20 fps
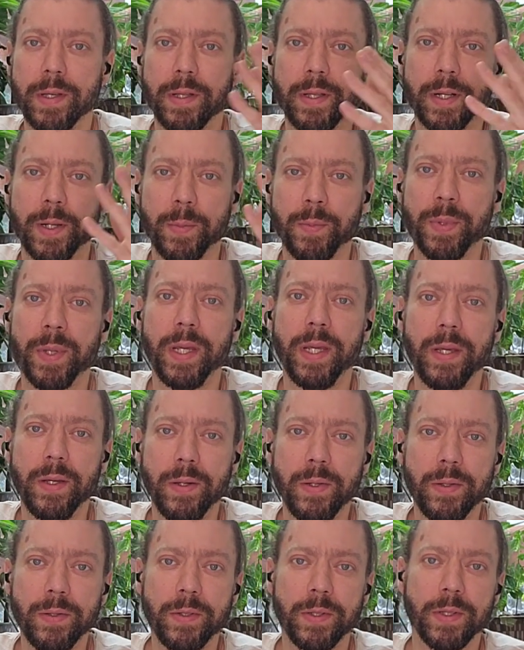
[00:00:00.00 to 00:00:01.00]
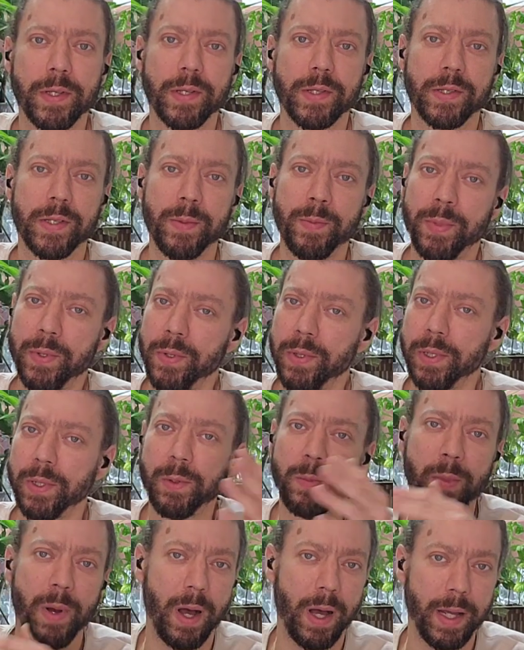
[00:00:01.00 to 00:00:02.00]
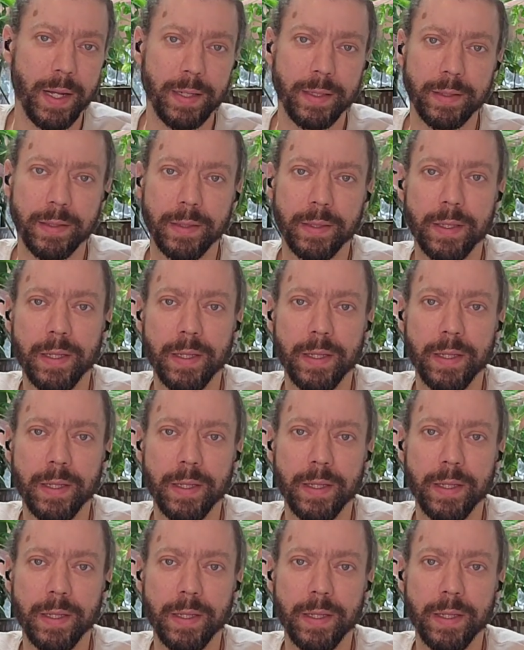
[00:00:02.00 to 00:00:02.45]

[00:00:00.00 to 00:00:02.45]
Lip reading: that appeal to the simple little mind